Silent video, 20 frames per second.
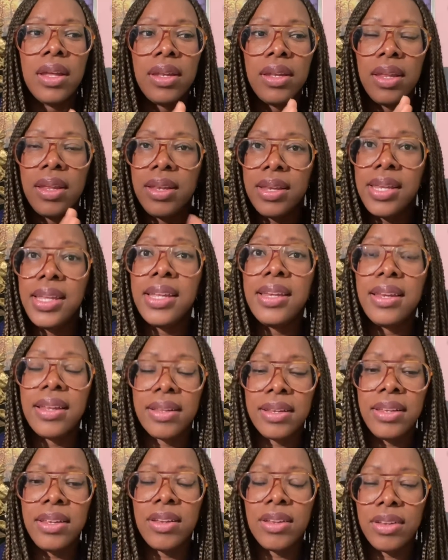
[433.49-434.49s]
They need
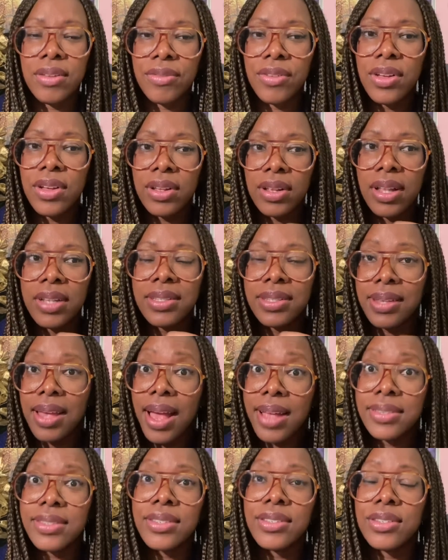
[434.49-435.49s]
it, you know, they've got a
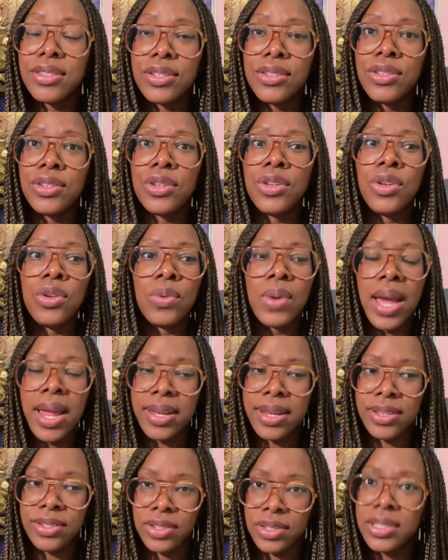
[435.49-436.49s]
task to do
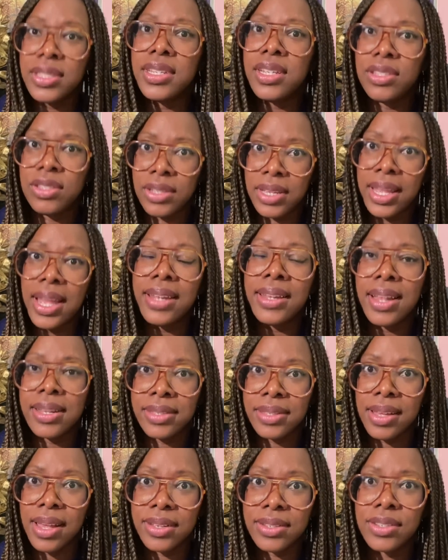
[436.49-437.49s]
and they just need to get
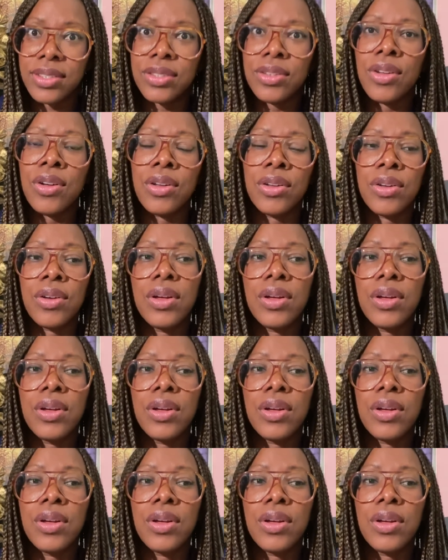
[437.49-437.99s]
that task done,